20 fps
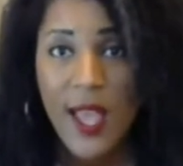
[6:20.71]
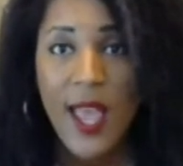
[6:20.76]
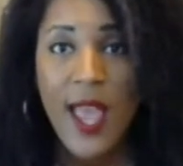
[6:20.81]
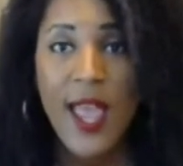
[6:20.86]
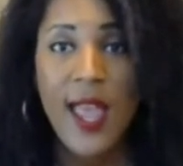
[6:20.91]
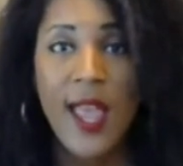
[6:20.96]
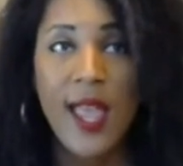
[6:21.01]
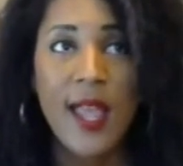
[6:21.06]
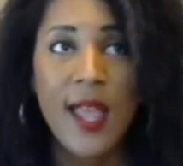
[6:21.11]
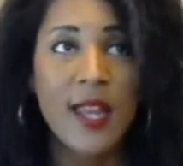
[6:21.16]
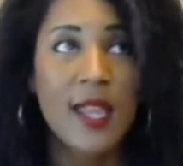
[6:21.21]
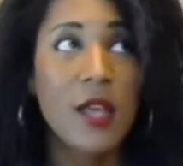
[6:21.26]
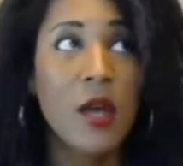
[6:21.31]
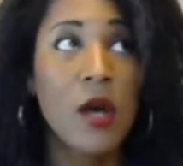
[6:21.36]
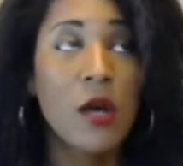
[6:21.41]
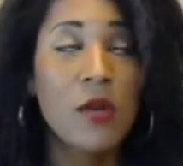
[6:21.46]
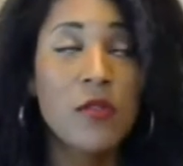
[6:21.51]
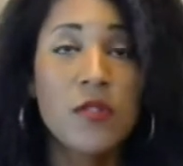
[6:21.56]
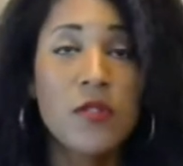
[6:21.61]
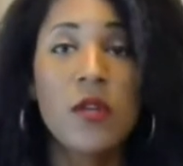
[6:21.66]
And he
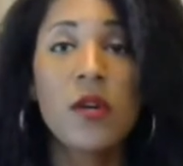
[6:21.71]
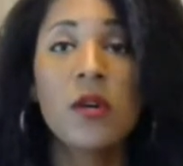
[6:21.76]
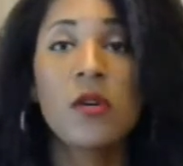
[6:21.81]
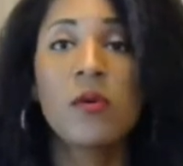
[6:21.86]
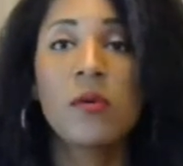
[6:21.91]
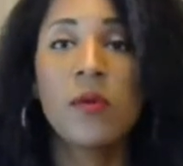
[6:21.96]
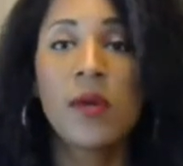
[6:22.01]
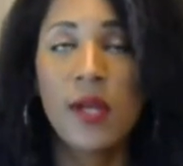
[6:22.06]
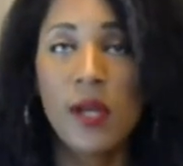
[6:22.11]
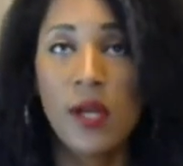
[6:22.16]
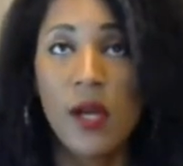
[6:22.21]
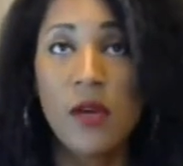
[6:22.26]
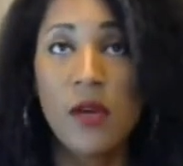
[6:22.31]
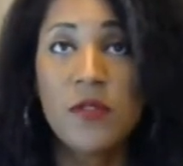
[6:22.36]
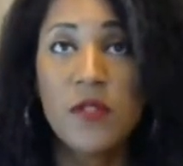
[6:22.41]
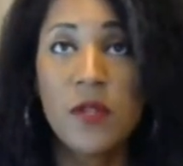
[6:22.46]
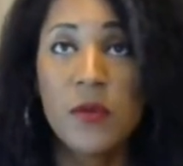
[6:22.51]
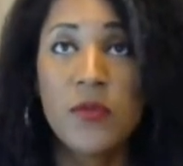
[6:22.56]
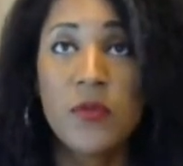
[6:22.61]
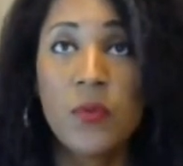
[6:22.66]
also
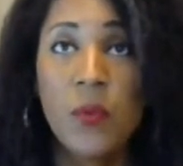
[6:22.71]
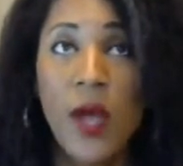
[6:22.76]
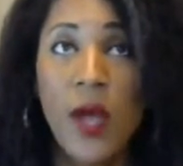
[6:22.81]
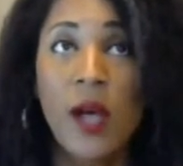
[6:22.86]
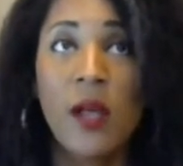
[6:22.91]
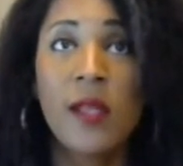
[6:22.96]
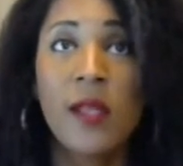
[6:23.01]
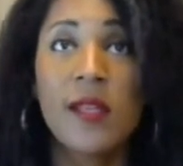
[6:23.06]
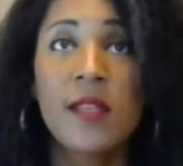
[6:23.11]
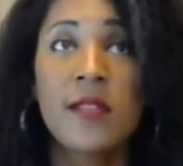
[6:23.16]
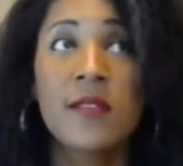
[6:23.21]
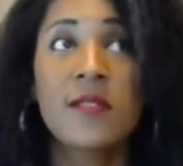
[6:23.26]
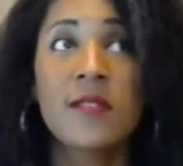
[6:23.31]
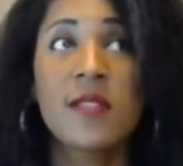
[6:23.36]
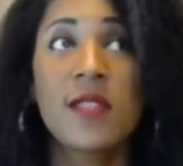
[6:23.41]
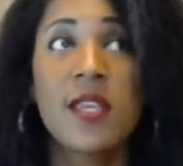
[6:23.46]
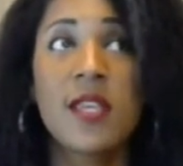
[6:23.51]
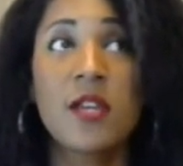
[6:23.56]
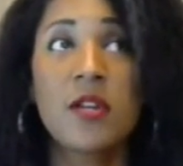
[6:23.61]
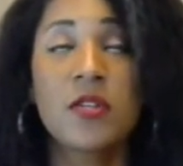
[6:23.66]
as well is
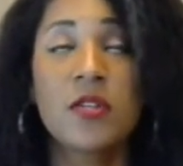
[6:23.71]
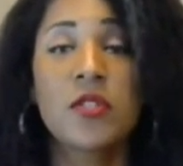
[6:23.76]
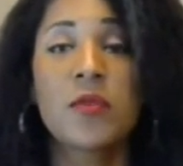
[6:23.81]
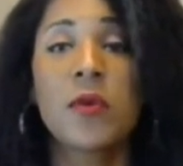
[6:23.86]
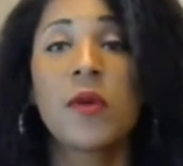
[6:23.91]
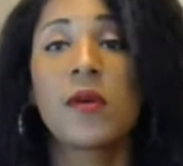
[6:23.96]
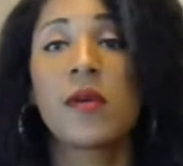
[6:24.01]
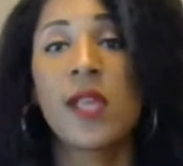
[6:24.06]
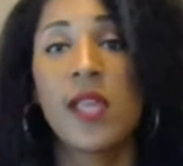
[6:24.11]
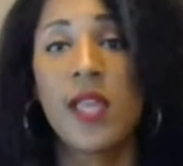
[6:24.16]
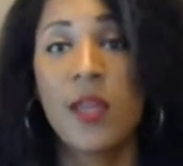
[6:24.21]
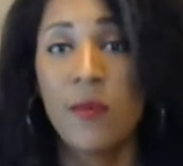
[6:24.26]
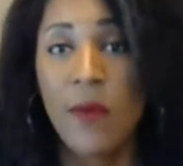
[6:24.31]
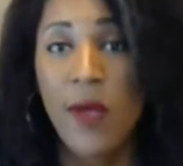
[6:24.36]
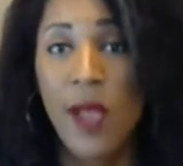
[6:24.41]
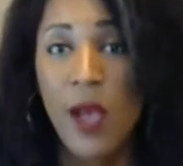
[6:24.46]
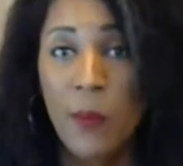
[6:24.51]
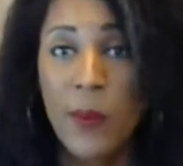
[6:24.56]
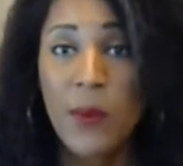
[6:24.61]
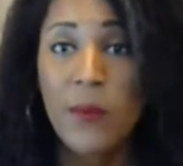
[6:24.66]
here to
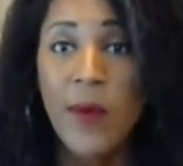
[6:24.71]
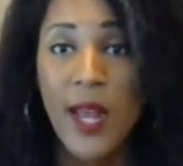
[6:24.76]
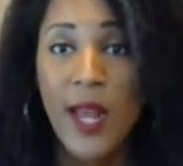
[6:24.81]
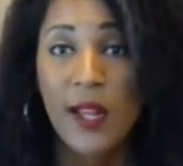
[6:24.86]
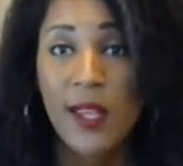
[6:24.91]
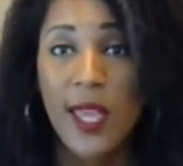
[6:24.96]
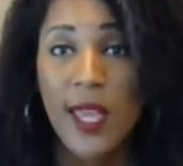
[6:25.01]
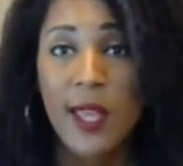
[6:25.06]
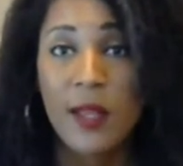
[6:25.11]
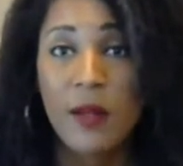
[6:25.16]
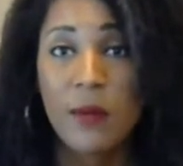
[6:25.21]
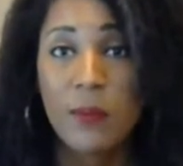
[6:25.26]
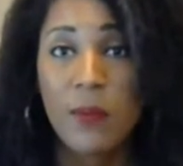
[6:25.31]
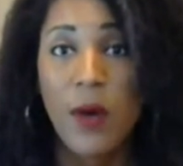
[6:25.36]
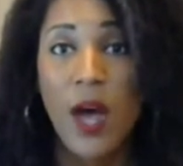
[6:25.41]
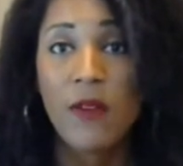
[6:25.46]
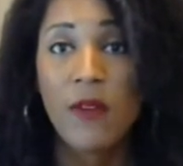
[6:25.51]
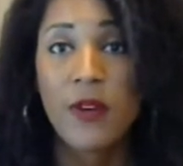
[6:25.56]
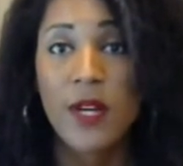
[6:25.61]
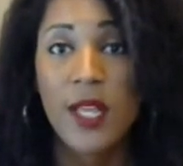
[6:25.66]
help eradicate
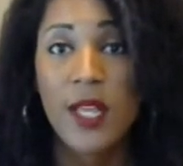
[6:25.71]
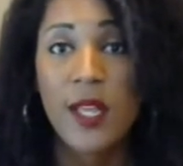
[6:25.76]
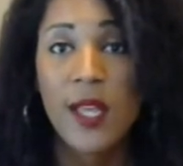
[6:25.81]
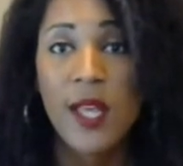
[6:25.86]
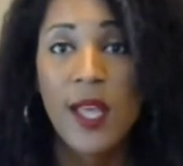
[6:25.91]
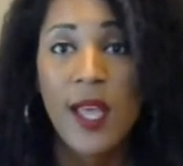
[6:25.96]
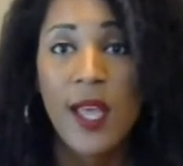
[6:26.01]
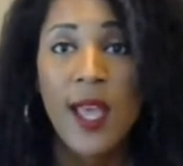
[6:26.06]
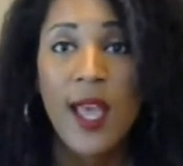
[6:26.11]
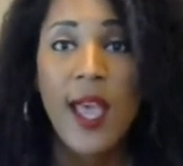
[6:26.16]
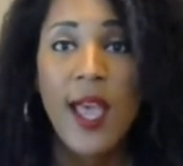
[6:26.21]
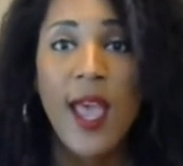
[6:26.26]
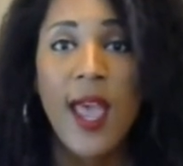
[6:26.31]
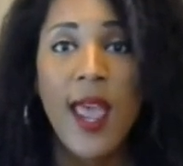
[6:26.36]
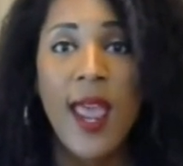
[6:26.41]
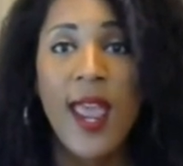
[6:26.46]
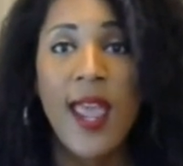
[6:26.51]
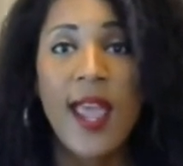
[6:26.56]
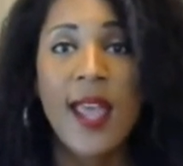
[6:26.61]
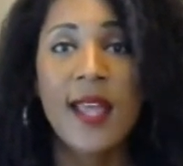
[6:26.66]
poverty.
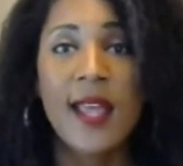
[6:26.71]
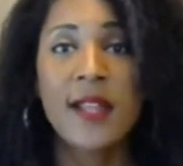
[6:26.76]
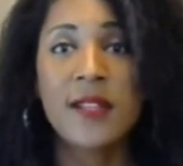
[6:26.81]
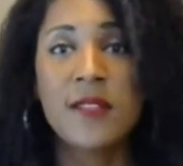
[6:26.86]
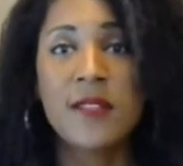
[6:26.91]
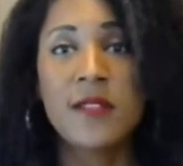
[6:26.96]
And